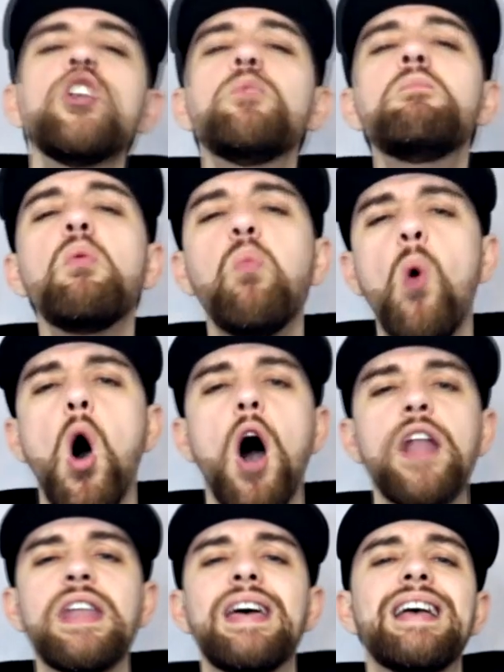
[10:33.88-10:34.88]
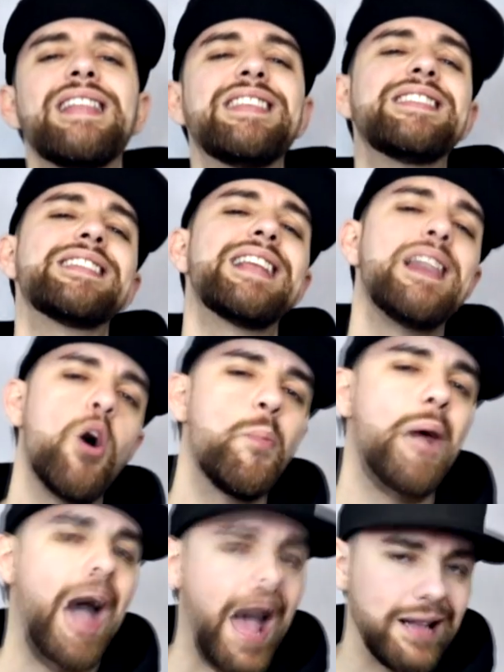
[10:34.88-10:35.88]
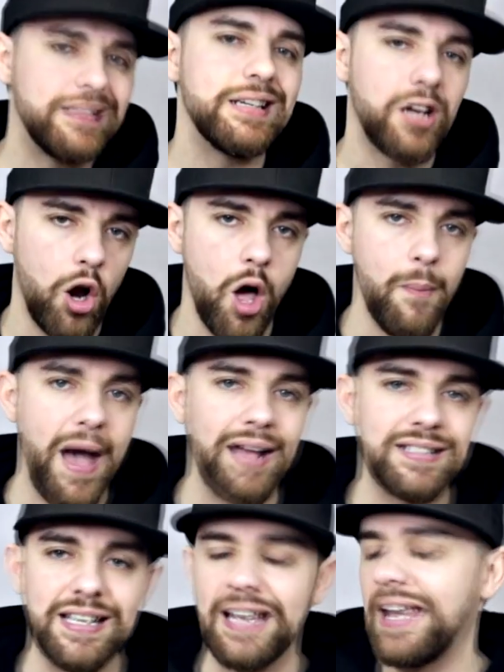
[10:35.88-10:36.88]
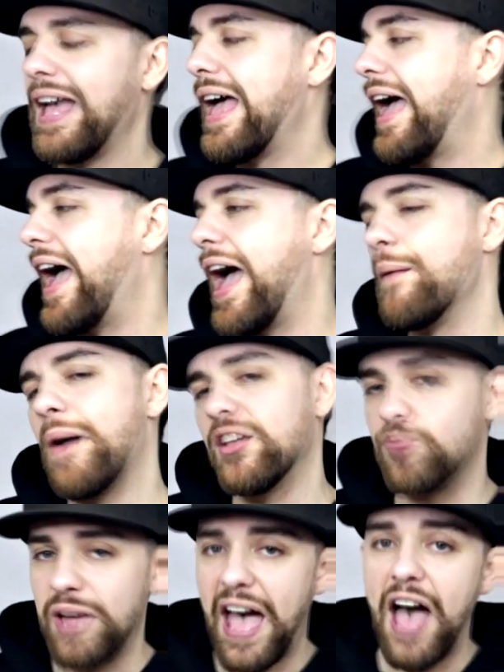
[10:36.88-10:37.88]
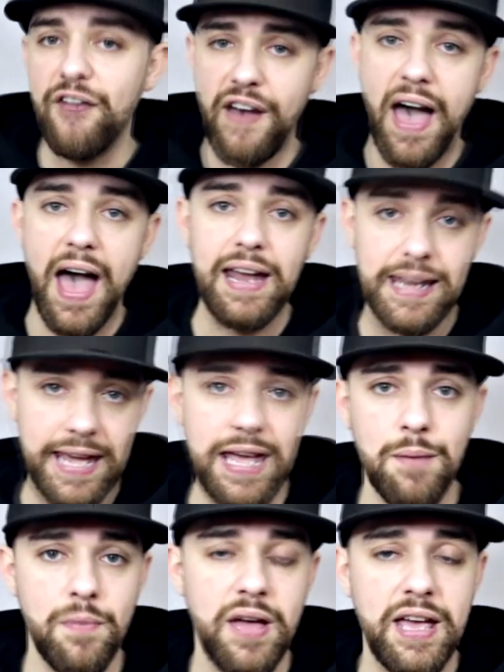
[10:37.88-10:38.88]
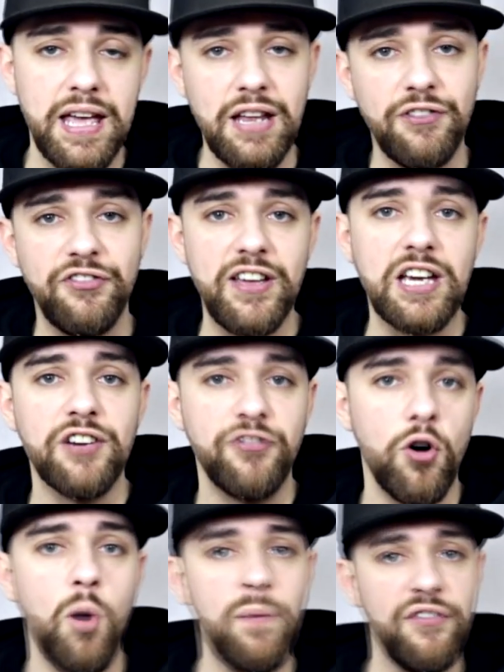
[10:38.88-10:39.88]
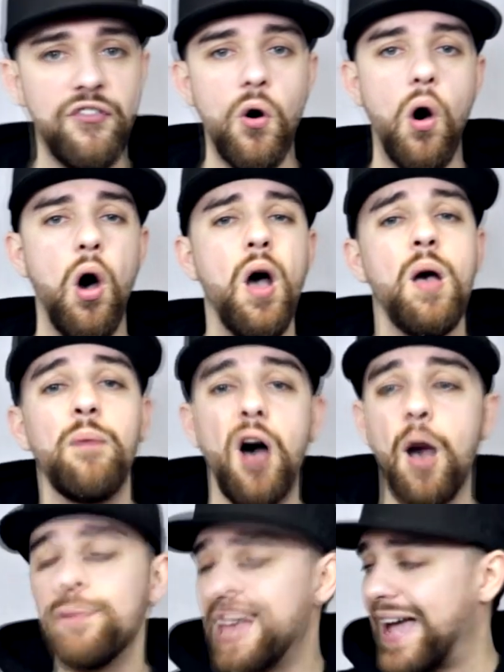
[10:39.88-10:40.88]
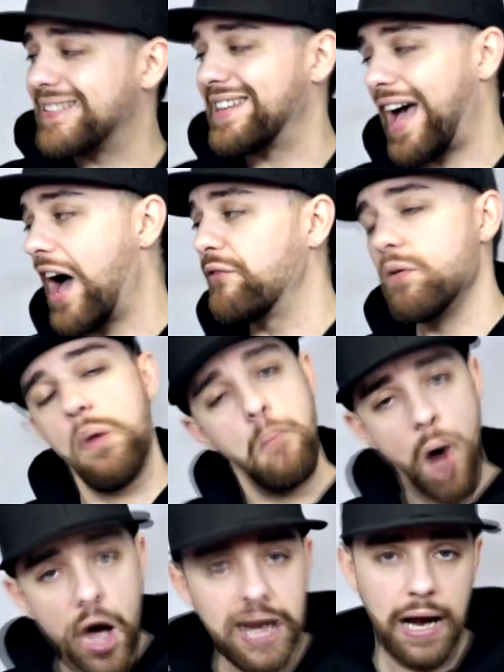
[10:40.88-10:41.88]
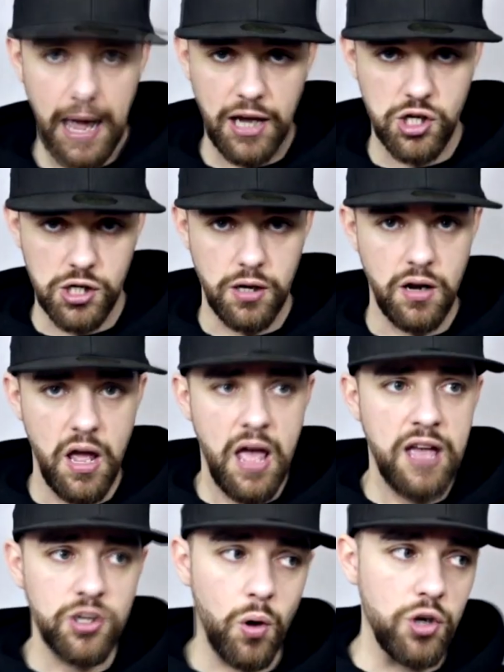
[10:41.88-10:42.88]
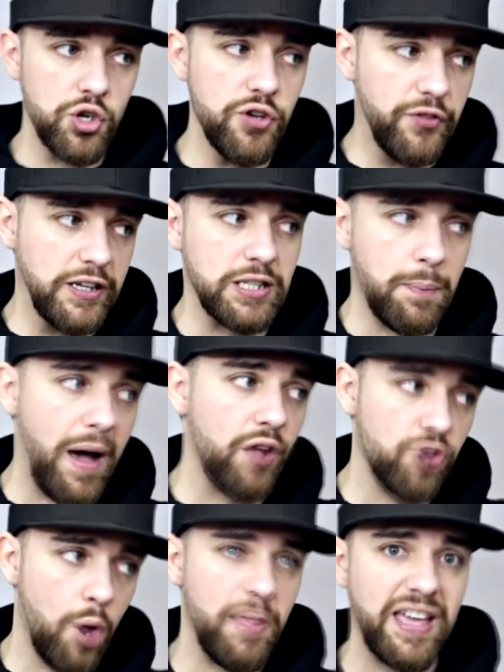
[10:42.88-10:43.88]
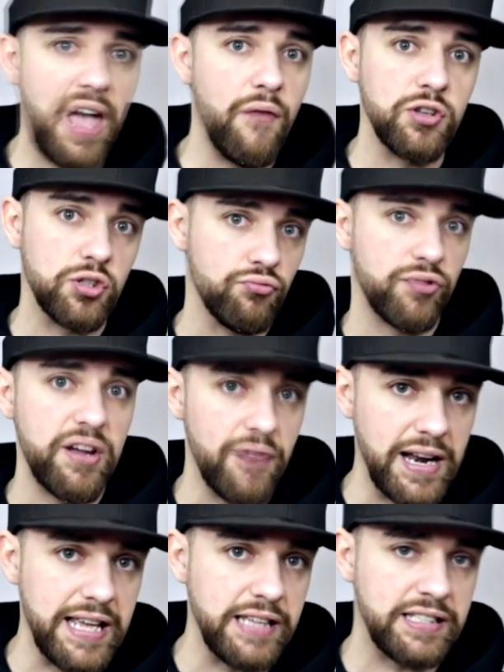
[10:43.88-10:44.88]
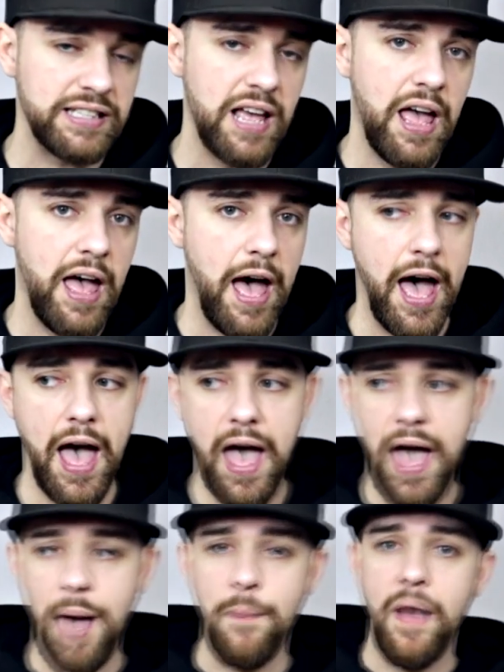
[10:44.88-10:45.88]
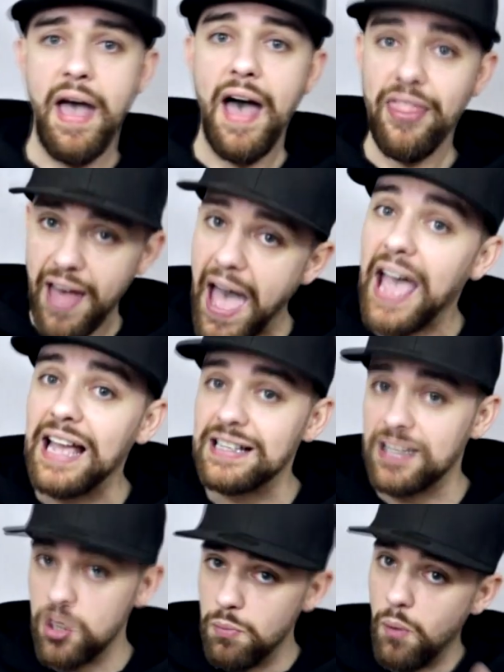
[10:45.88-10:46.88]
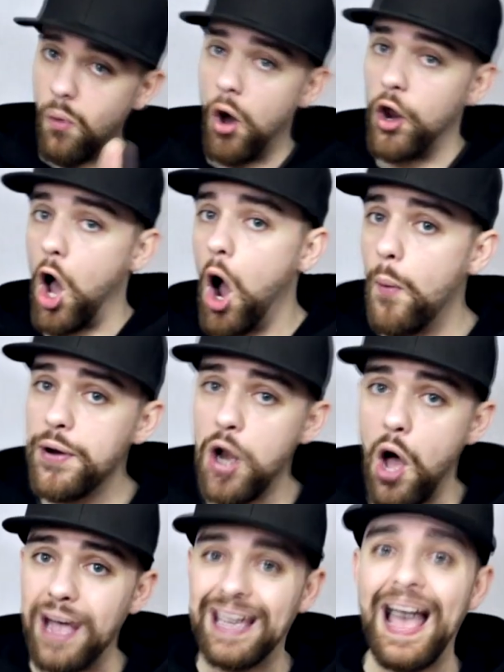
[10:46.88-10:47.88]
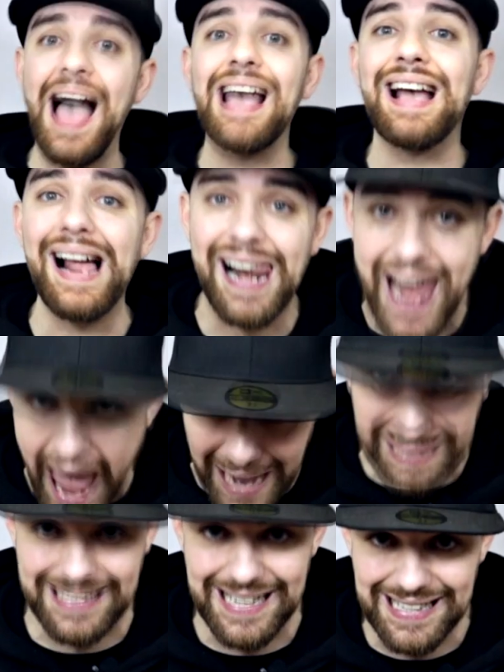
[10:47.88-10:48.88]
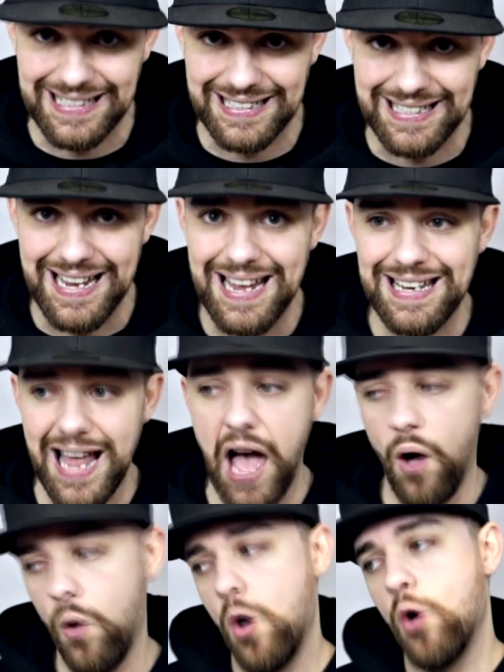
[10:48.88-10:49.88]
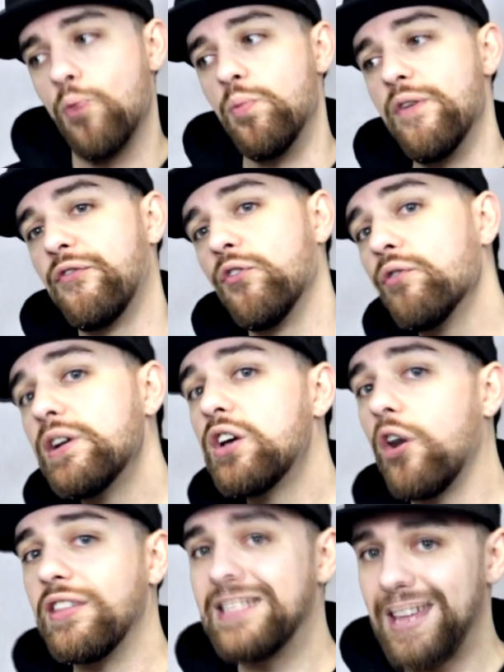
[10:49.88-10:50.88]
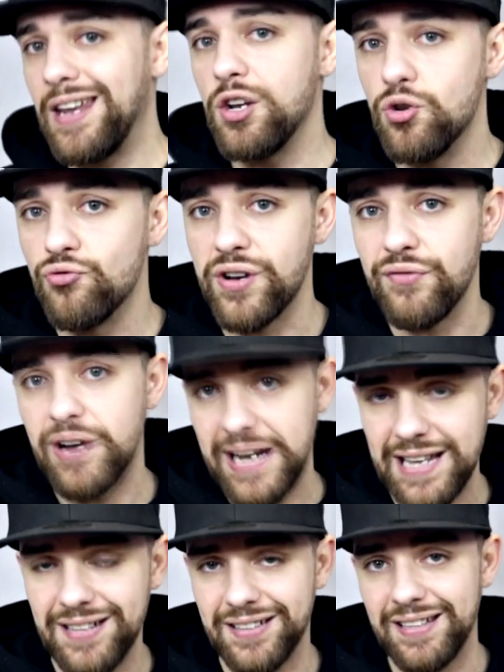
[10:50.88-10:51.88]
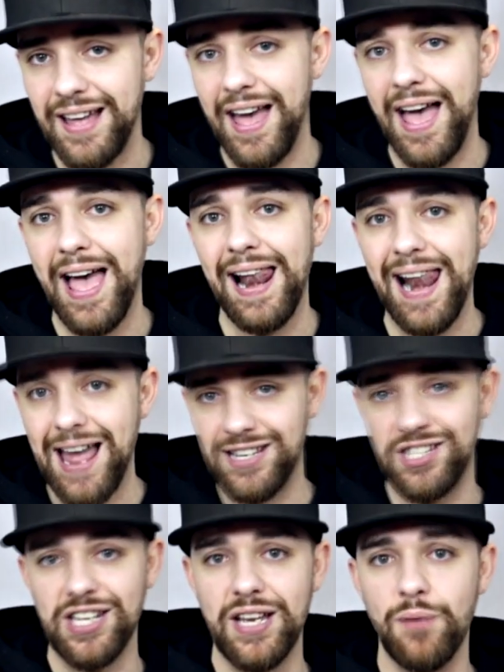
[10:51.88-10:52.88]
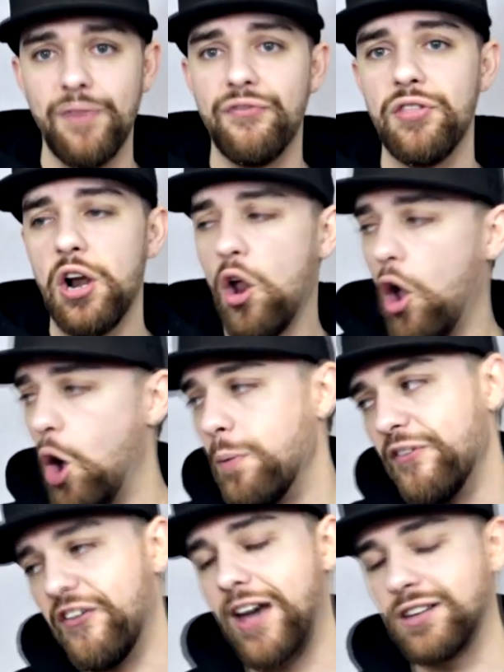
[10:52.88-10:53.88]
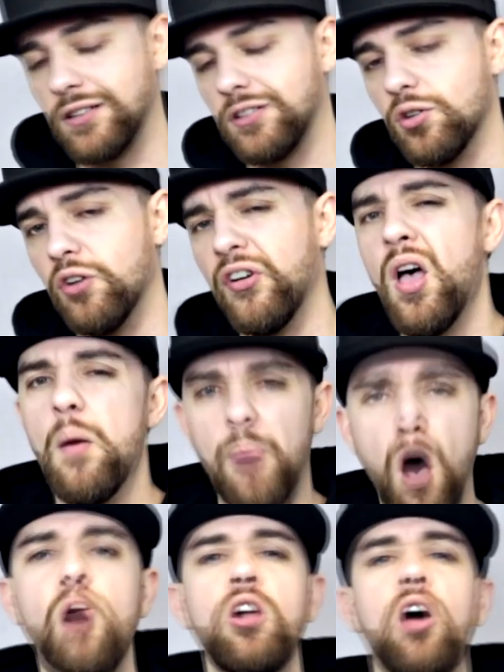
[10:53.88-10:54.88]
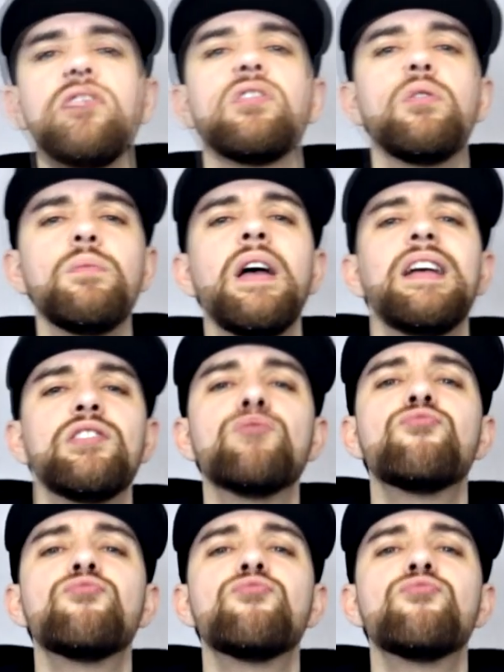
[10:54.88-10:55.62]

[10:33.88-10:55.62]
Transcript: at number one, this is a little bit anticlimactic, um, as we have had him in figure form before, but I'm yet to have him in my collection. So I do think it's about time they gave us a re-release. Um, and that is, at number one, I would like a Galactus. Now, we've already got the Sentinel re-released uh, last year with the light up effects and stuff, but I would like to, um, to